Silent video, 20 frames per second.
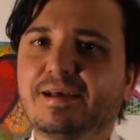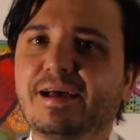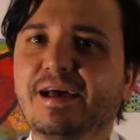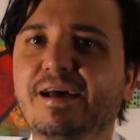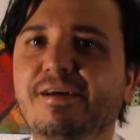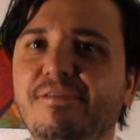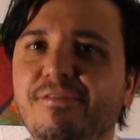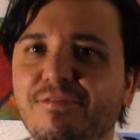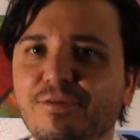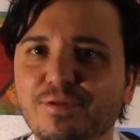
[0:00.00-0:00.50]

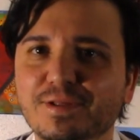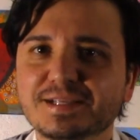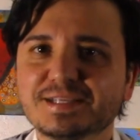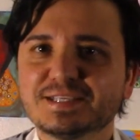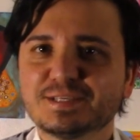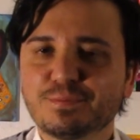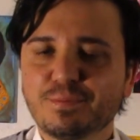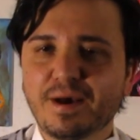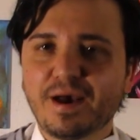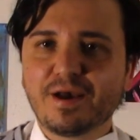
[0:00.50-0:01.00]
I feel
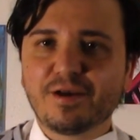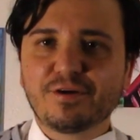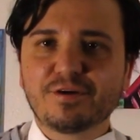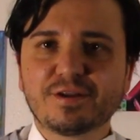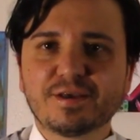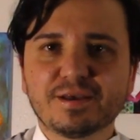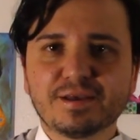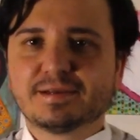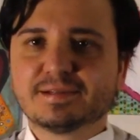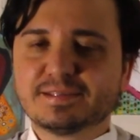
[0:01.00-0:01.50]

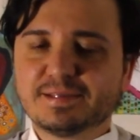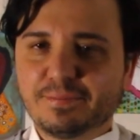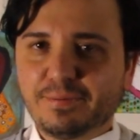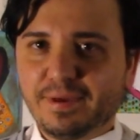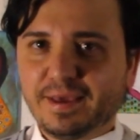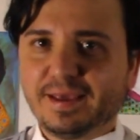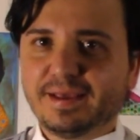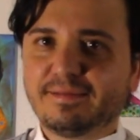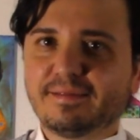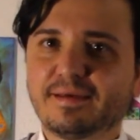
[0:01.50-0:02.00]
inspired to
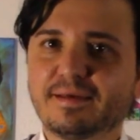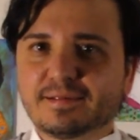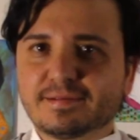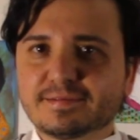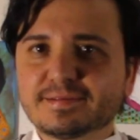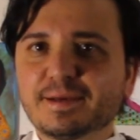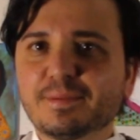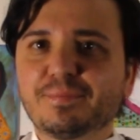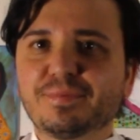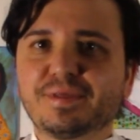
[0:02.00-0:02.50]
paint
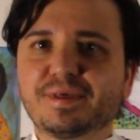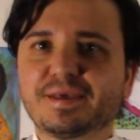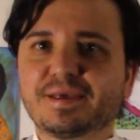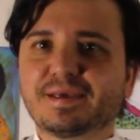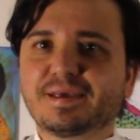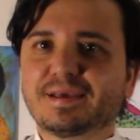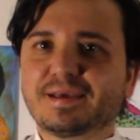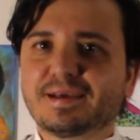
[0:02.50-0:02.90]
something